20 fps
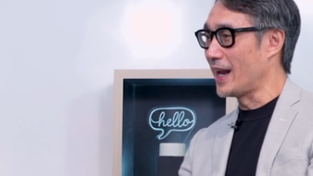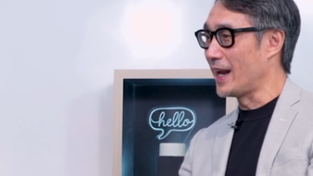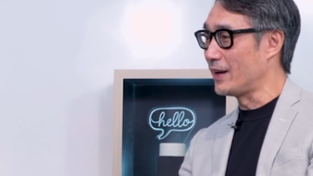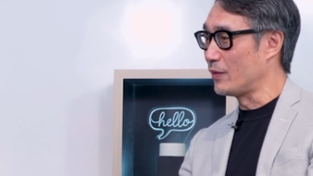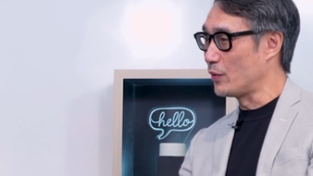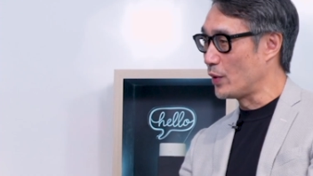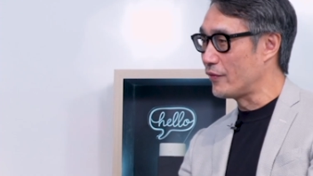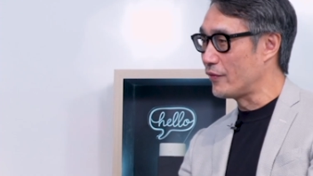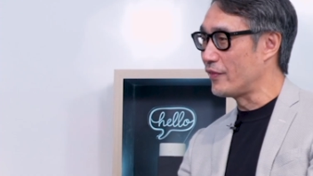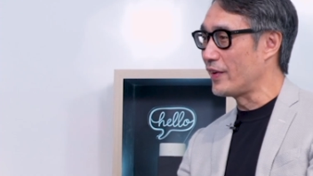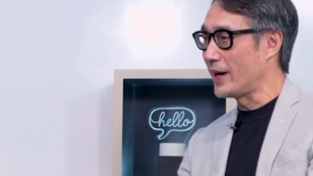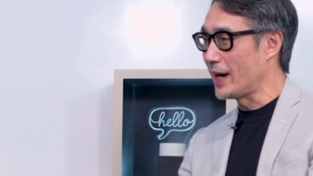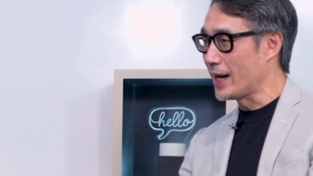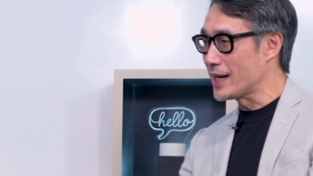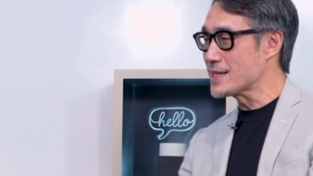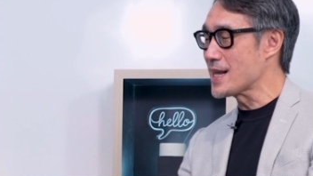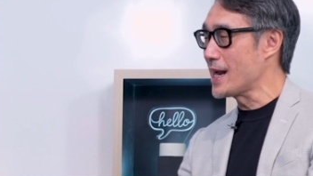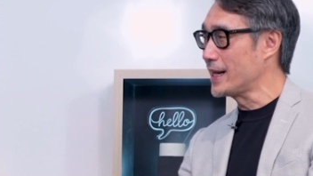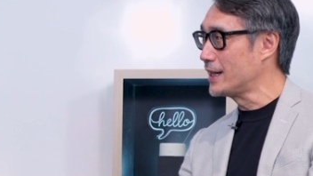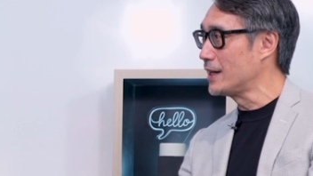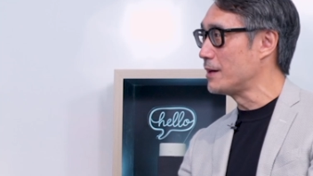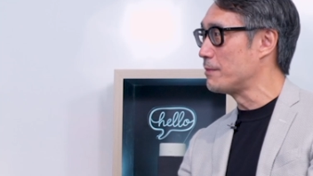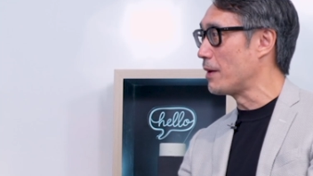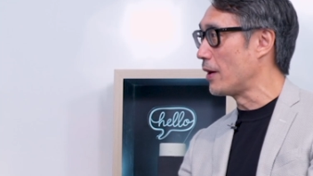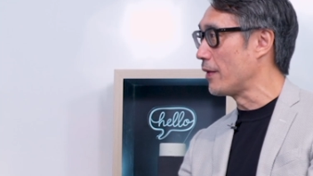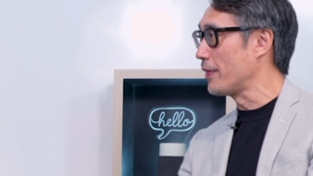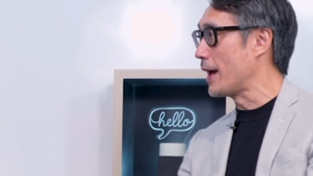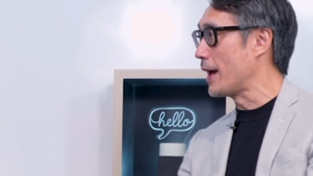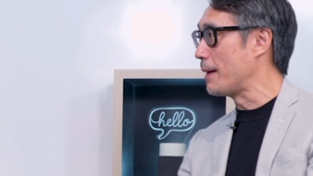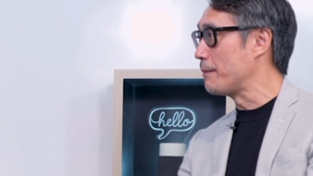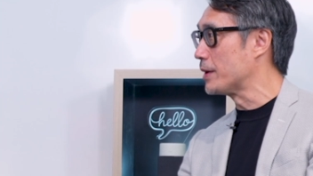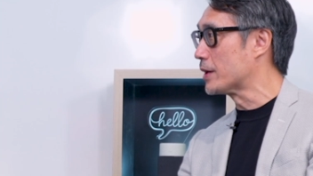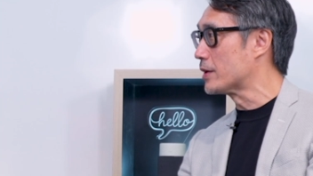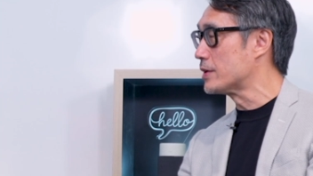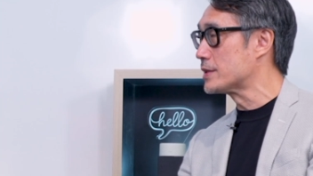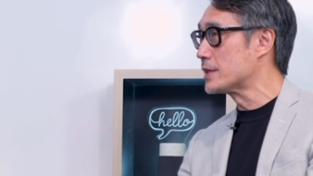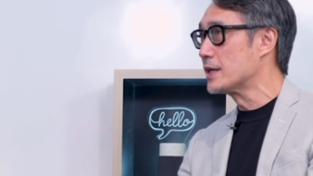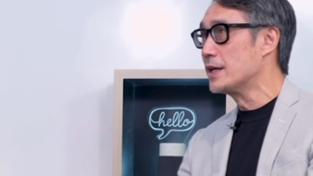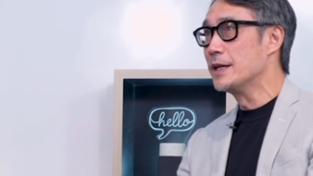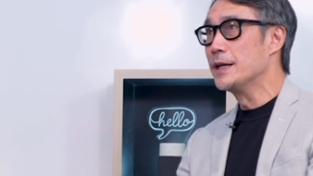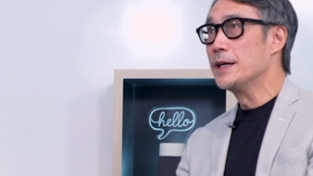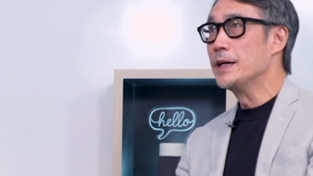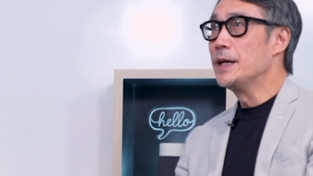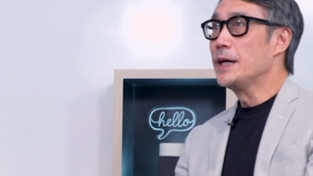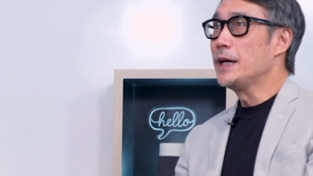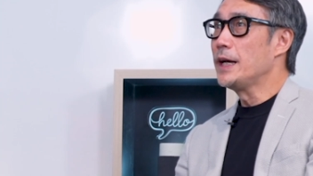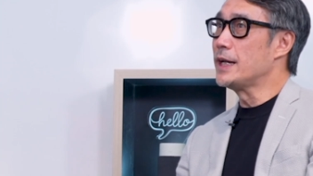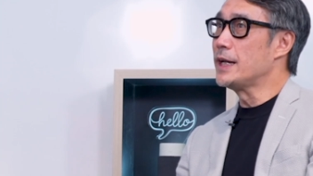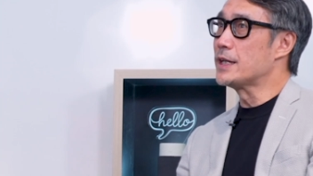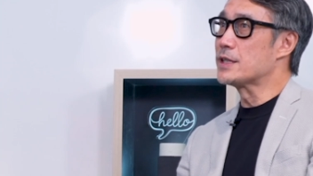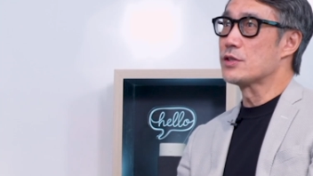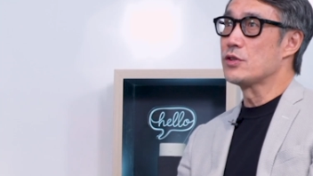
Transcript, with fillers: and we're very excited about that because it's